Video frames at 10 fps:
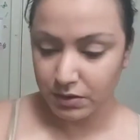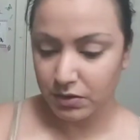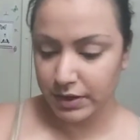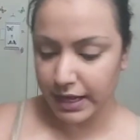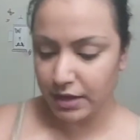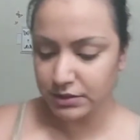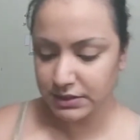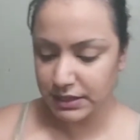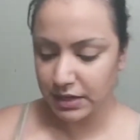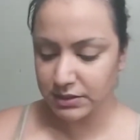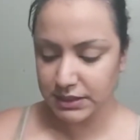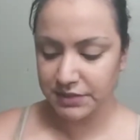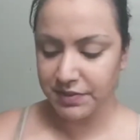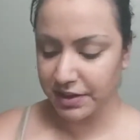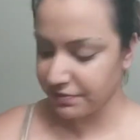Okay, I'll, I'll
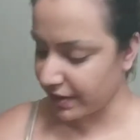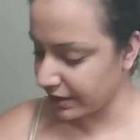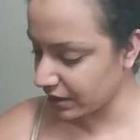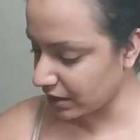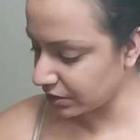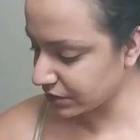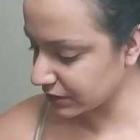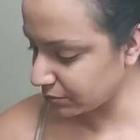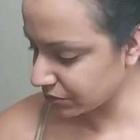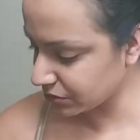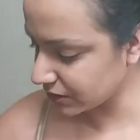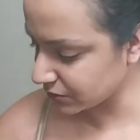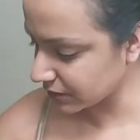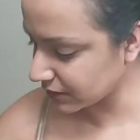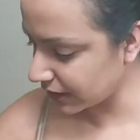see if I can find a color similar to this
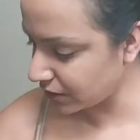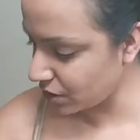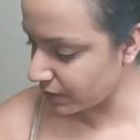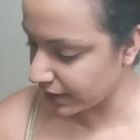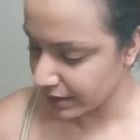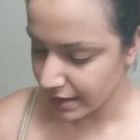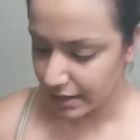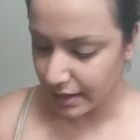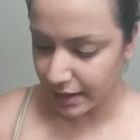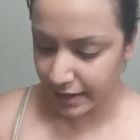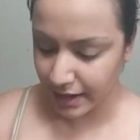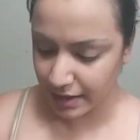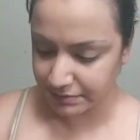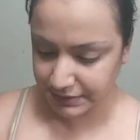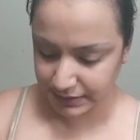one. I know I, I
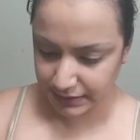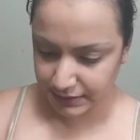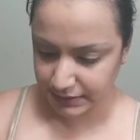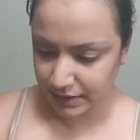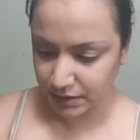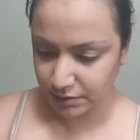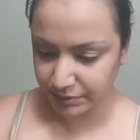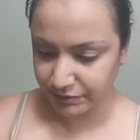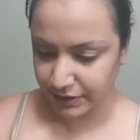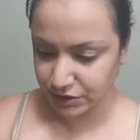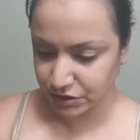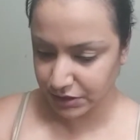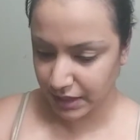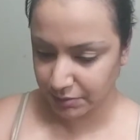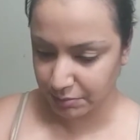have seen this color before. I just
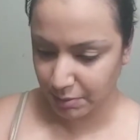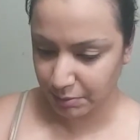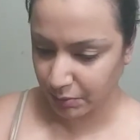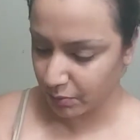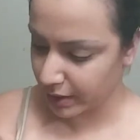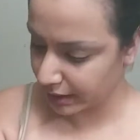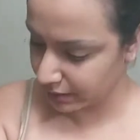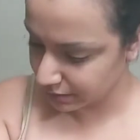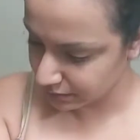can't remember where.